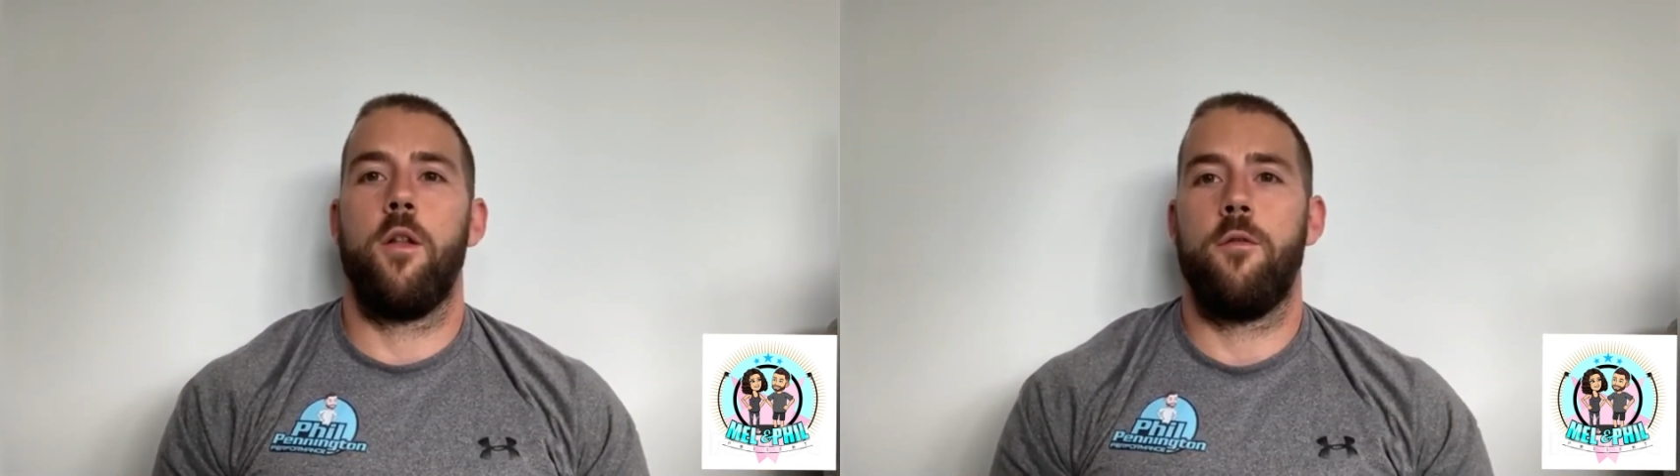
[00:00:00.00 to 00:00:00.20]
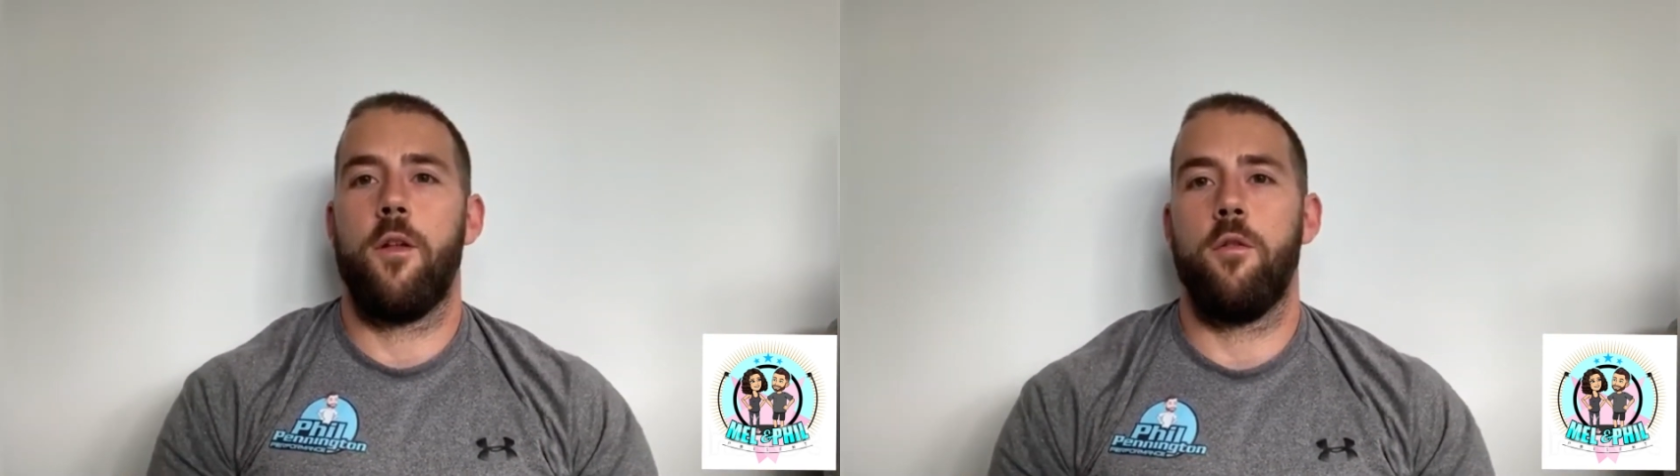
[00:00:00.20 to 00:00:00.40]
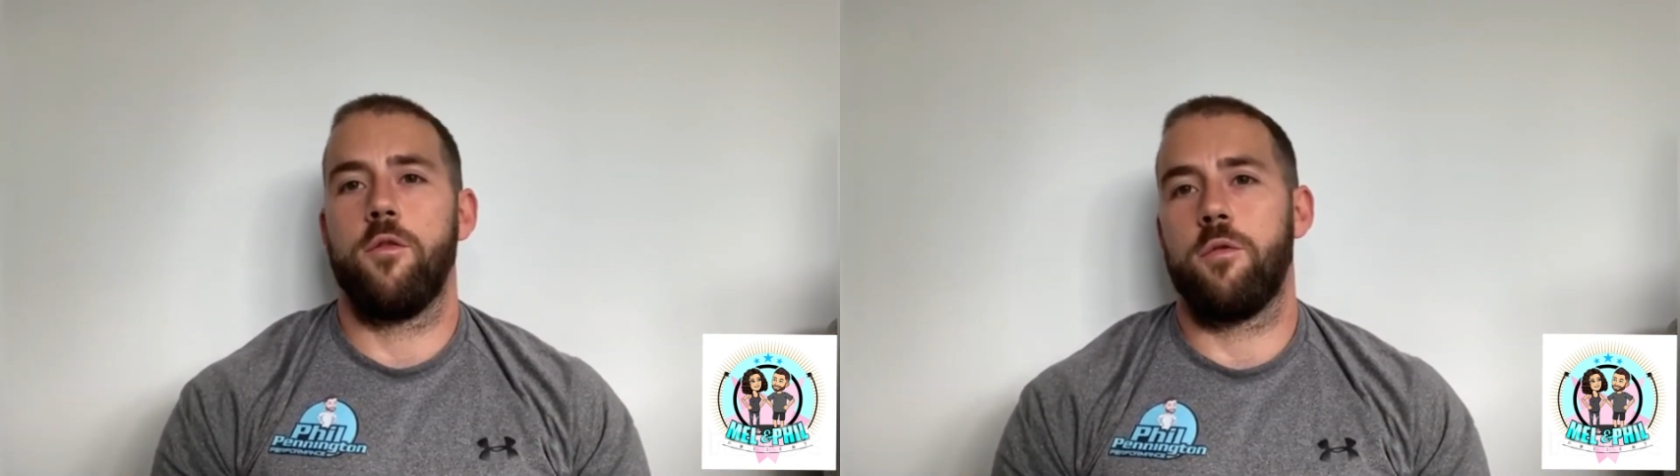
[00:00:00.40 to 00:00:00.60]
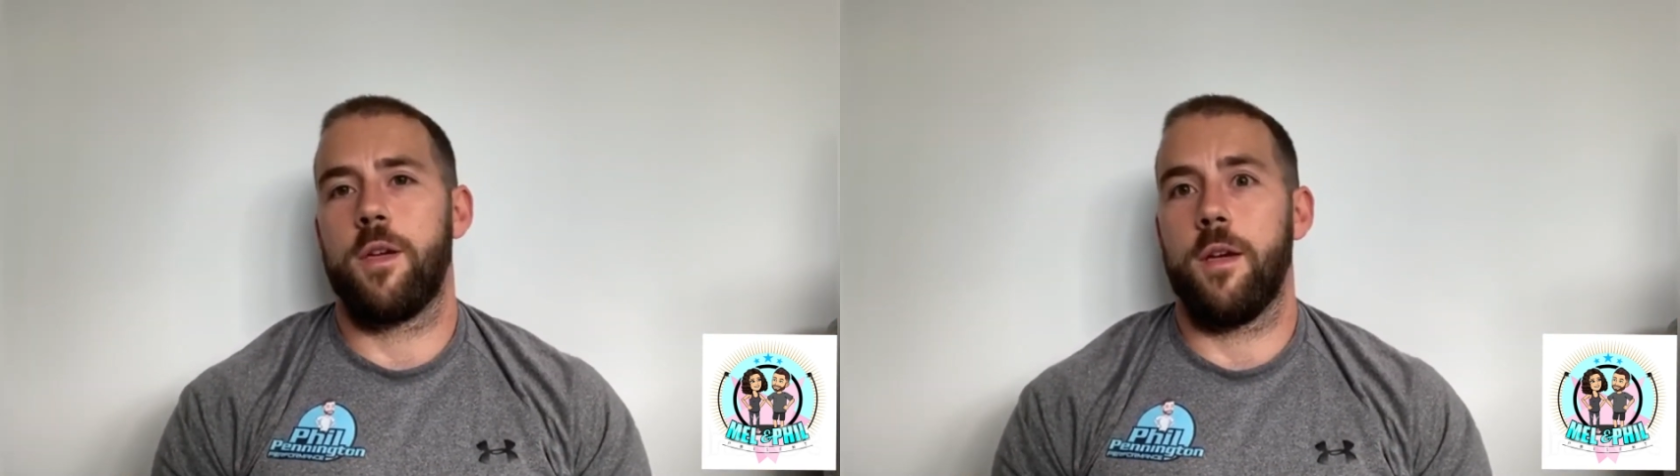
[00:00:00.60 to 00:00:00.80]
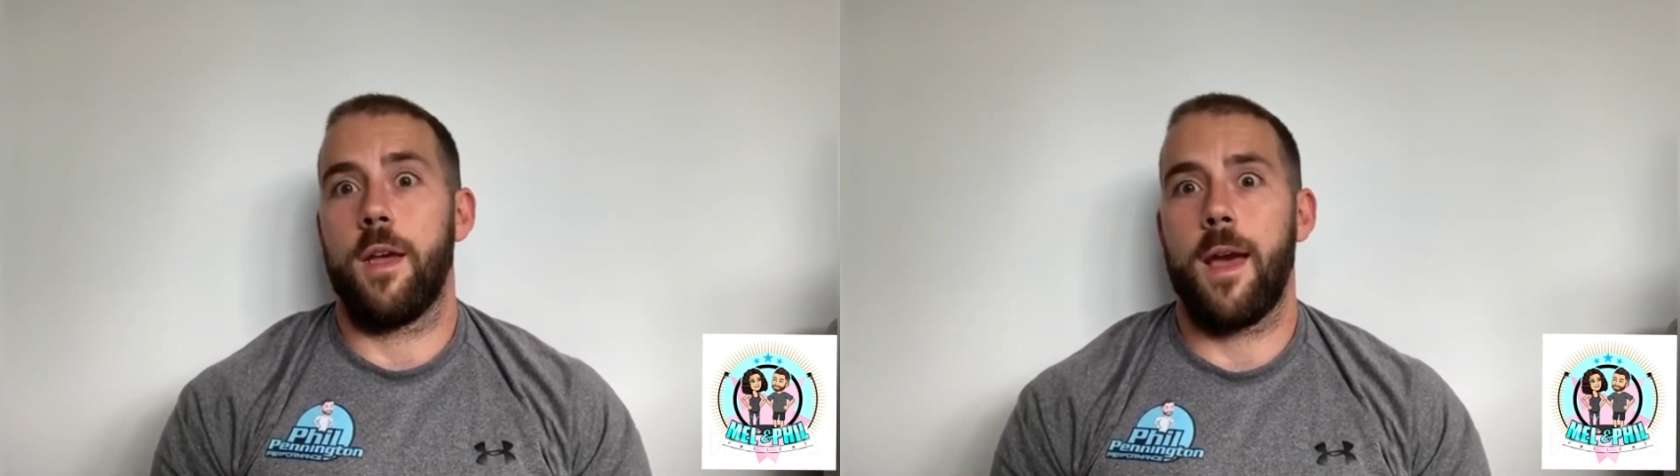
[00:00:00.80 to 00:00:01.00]
the followers we
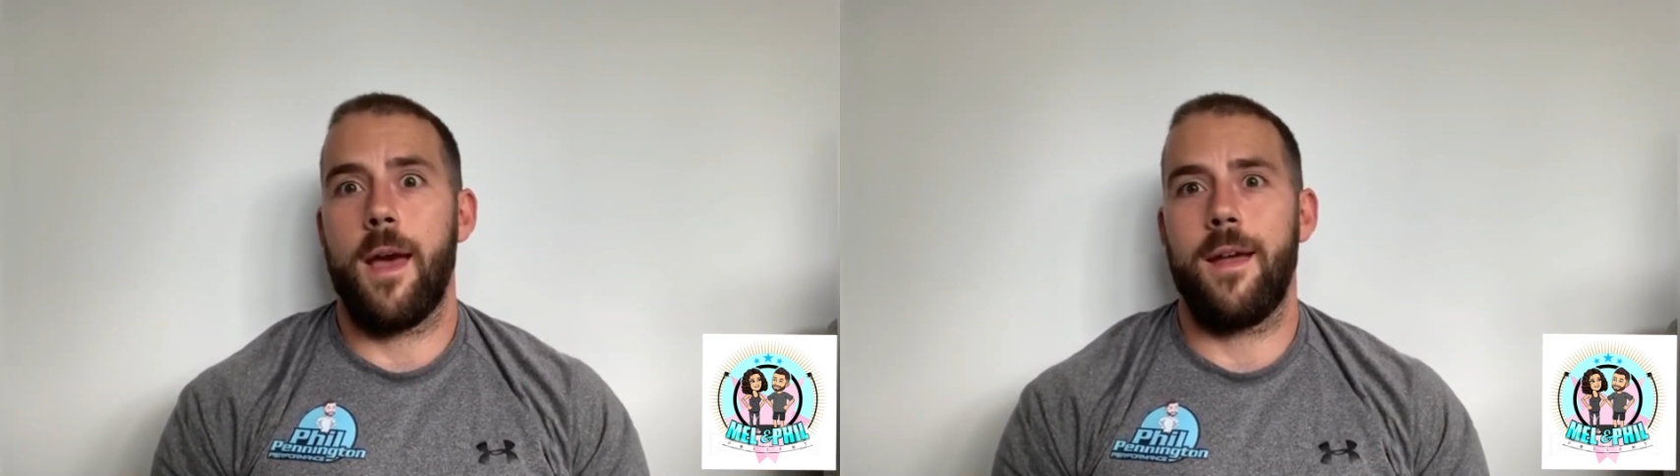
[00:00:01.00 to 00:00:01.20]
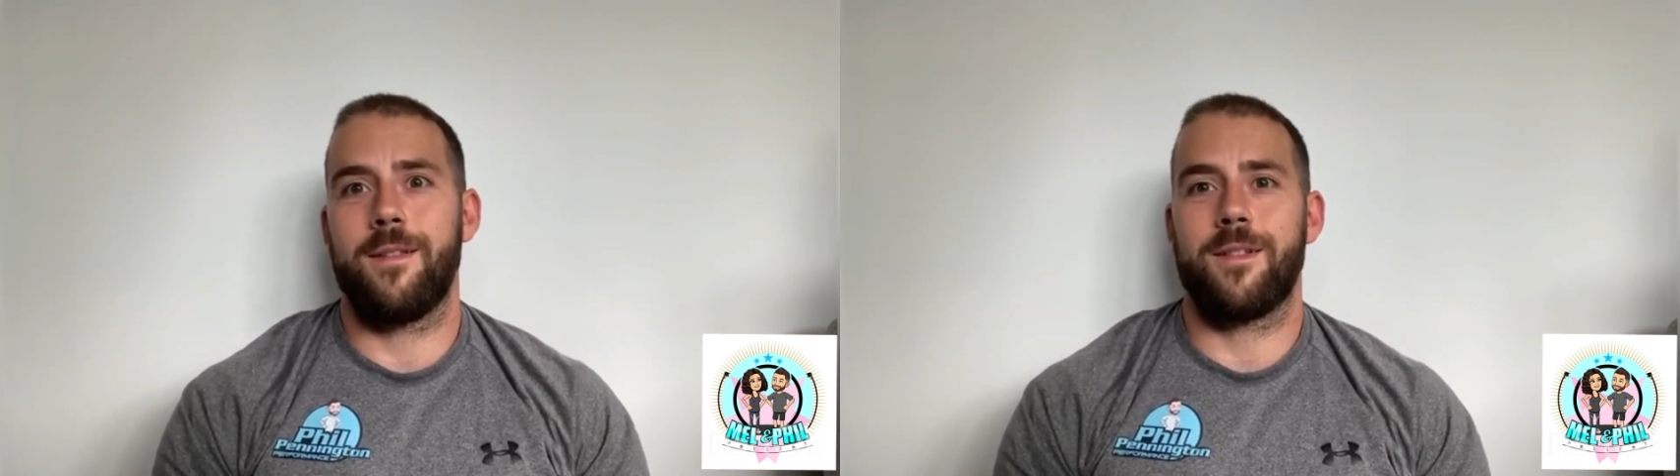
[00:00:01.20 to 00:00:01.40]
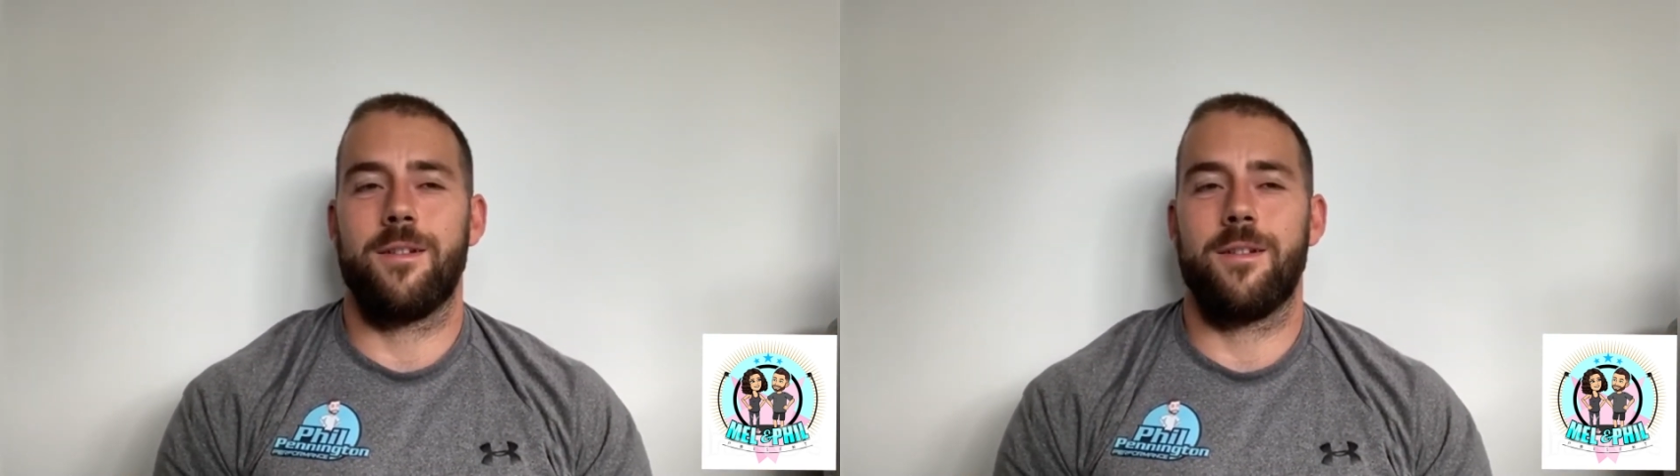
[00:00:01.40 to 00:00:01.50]
can get.